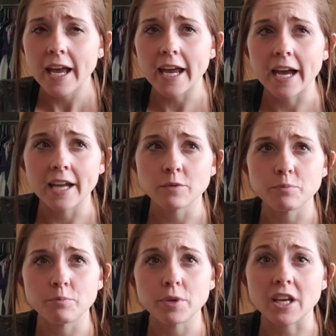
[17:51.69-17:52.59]
and
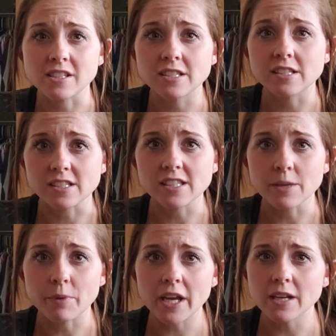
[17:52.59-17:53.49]
because it's a
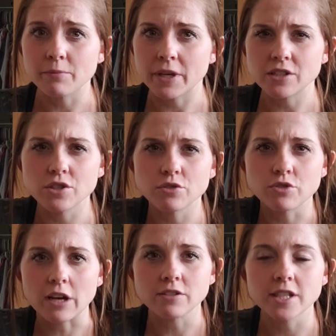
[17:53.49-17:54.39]
sleep aid it makes you
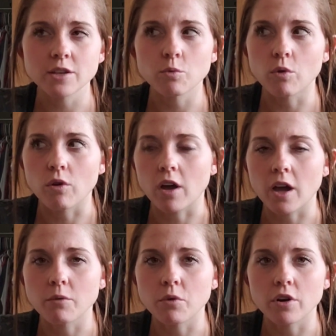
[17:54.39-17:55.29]
drowsy. Well,
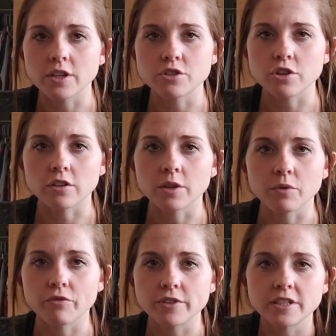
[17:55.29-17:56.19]
I'm already struggling
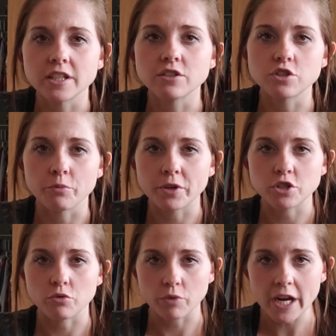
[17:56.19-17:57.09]
with fatigue so much
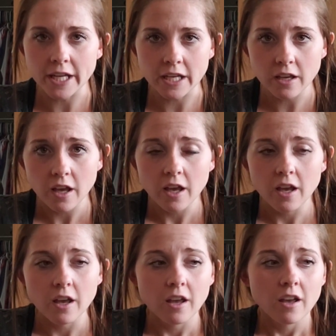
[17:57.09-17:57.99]
already.
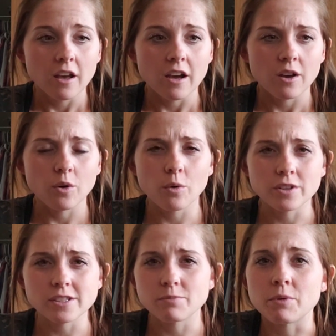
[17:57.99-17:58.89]
Who
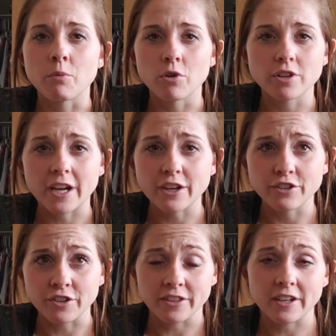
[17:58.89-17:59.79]
wants to be more tired
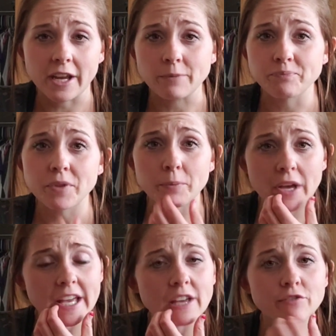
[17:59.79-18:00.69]
during the day?
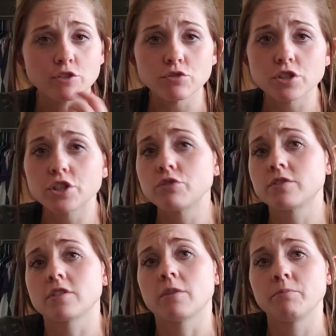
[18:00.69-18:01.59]
But if you took
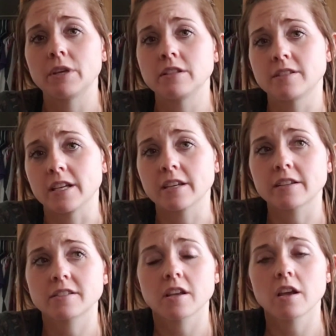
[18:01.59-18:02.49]
Unisom
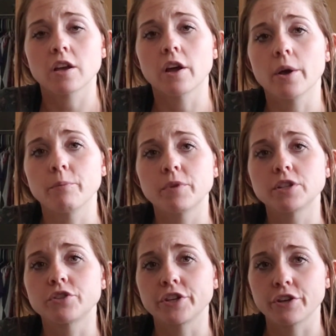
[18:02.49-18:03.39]
B6
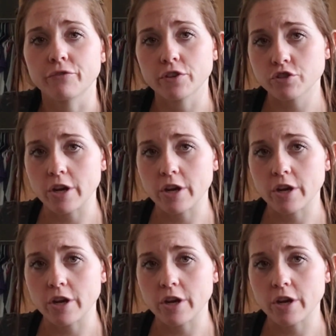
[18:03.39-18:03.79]
during your first